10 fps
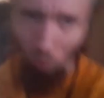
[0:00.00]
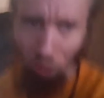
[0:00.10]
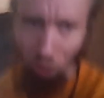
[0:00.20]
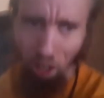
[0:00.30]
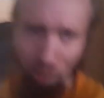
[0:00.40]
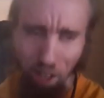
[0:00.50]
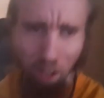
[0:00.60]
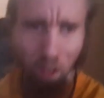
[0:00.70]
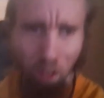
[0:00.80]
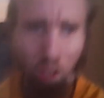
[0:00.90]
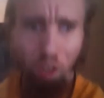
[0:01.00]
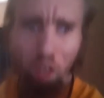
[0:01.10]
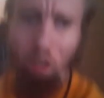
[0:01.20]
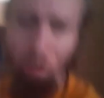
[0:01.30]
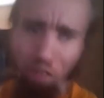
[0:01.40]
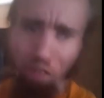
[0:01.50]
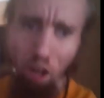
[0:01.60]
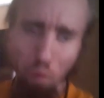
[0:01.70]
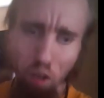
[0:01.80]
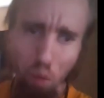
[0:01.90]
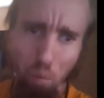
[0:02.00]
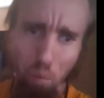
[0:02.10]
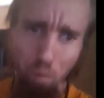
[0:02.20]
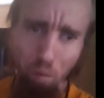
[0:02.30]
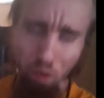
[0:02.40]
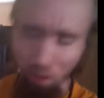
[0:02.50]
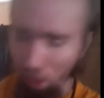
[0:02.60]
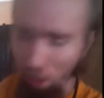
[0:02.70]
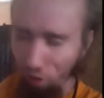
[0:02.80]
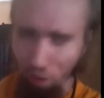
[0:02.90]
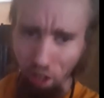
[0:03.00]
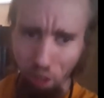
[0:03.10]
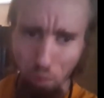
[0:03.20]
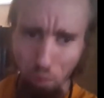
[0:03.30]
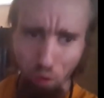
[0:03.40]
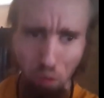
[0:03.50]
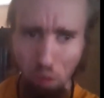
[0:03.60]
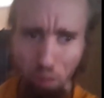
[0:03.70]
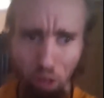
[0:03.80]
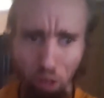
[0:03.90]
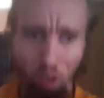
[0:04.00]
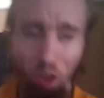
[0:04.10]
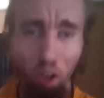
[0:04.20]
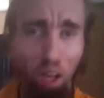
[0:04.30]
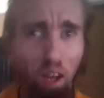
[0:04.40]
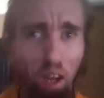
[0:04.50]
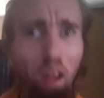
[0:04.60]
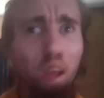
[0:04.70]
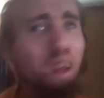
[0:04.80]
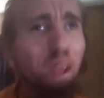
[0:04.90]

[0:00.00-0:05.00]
trolls out there that are trying to get between me and my girl Elena,